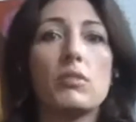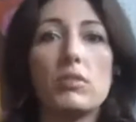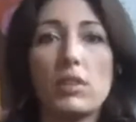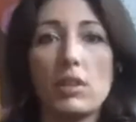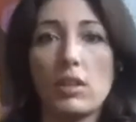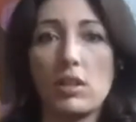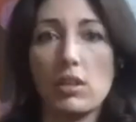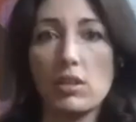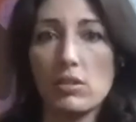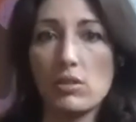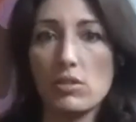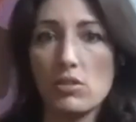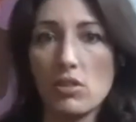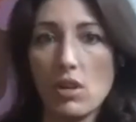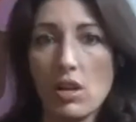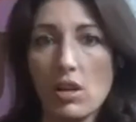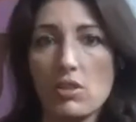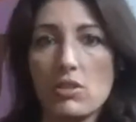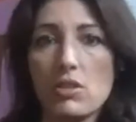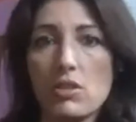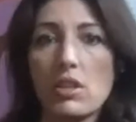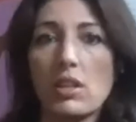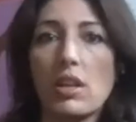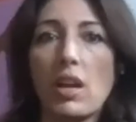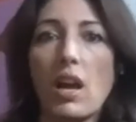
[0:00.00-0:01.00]
the
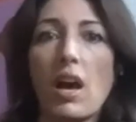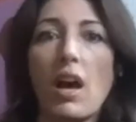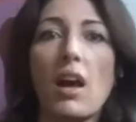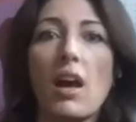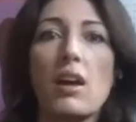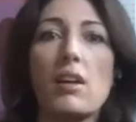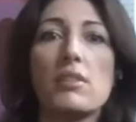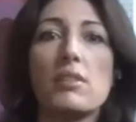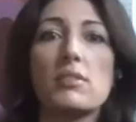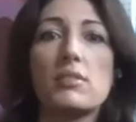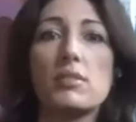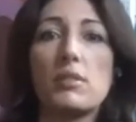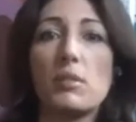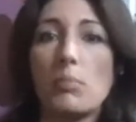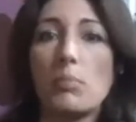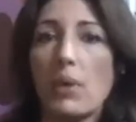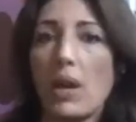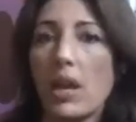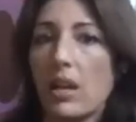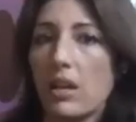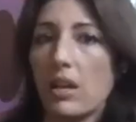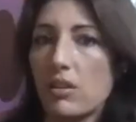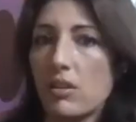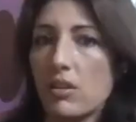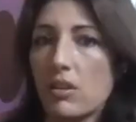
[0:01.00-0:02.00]
construction guys, the
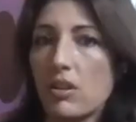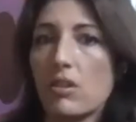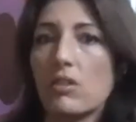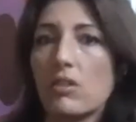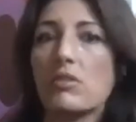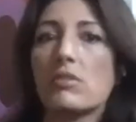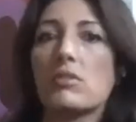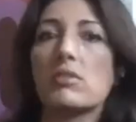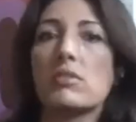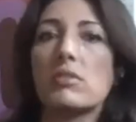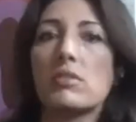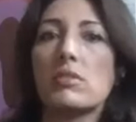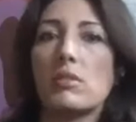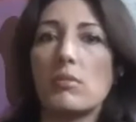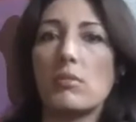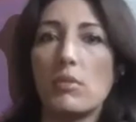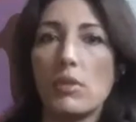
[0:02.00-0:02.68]
painters,